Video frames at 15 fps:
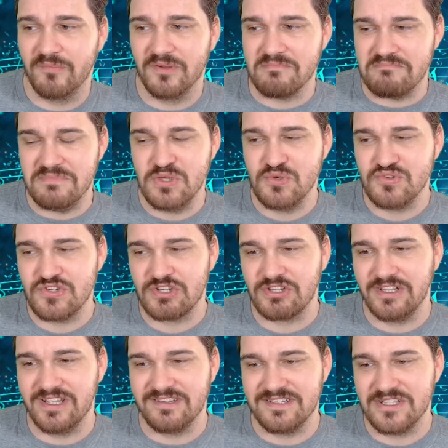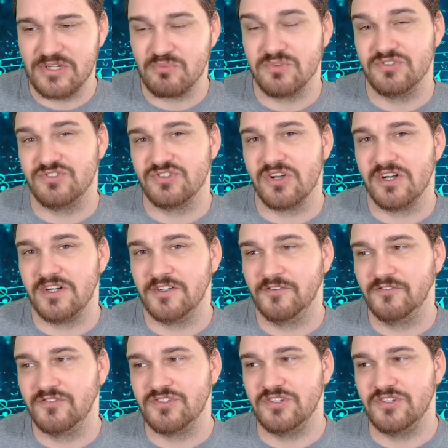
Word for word: but musically it didn't resolve